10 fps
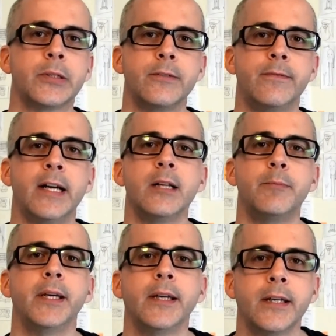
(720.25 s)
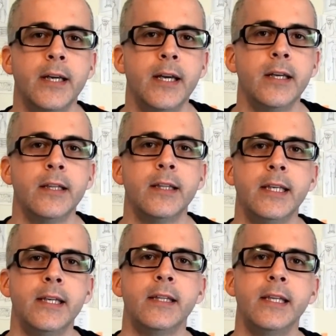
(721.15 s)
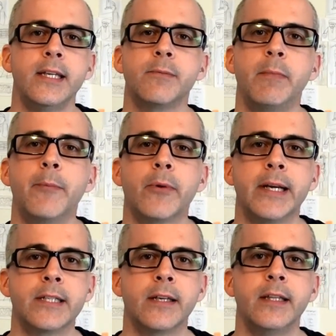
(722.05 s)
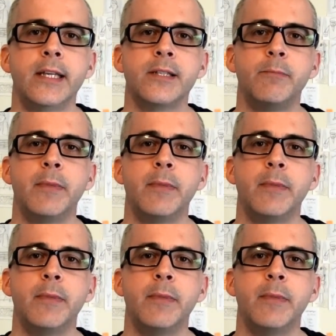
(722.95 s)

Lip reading: are developing these memories, and these